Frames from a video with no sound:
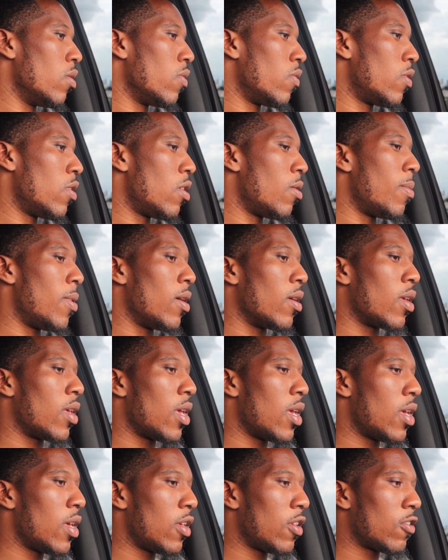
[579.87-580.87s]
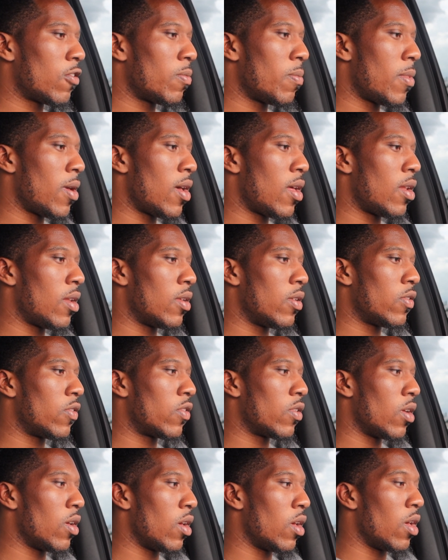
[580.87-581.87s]
Talk about gas
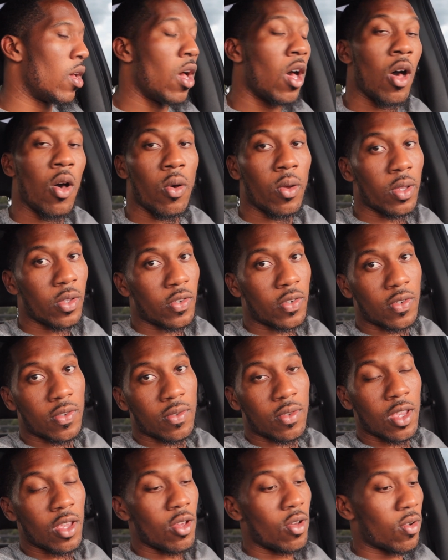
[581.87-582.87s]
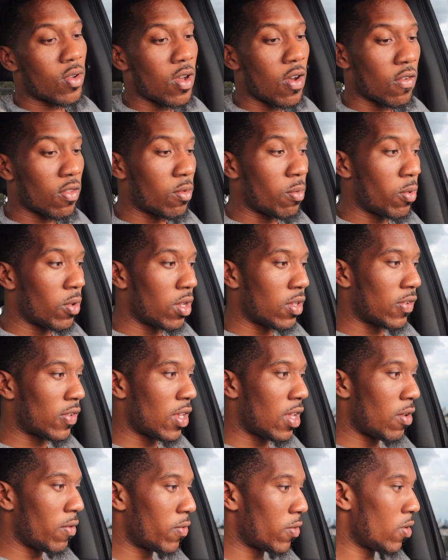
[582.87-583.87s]
mileage. Oh, it's still comfortable as
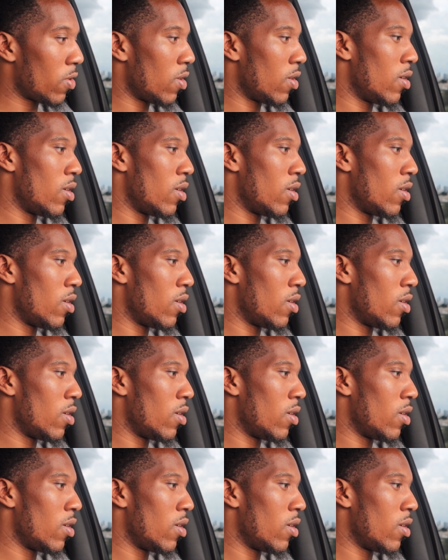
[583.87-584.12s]
ever.